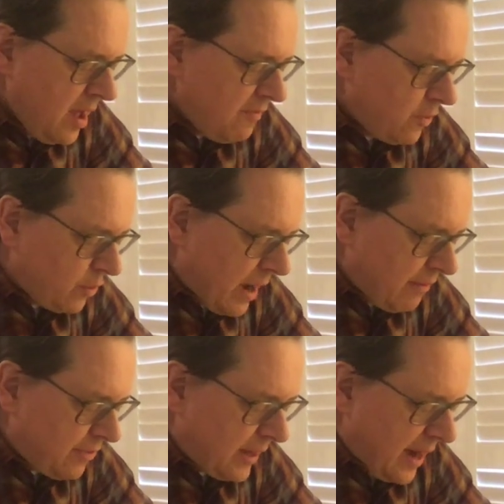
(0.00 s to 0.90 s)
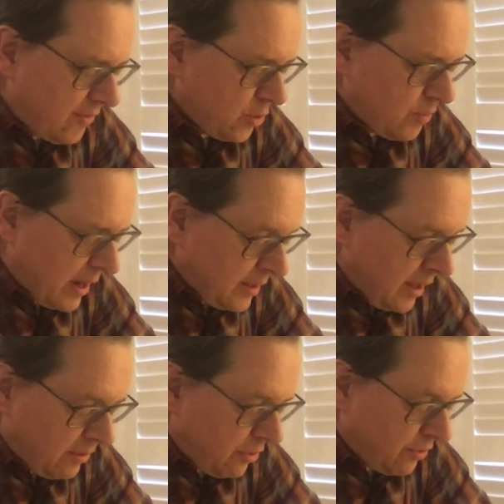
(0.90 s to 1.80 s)
Photographs that everyone
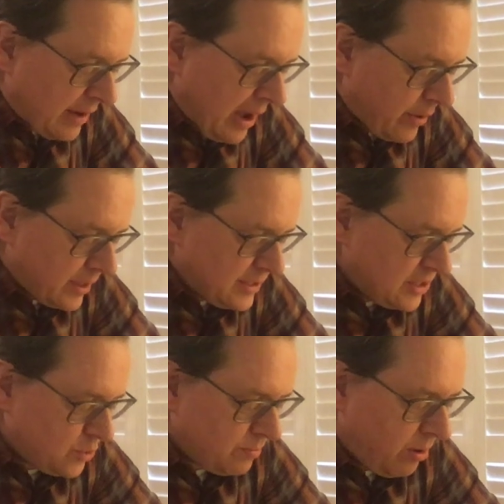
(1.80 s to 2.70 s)
recognizes are now a constituent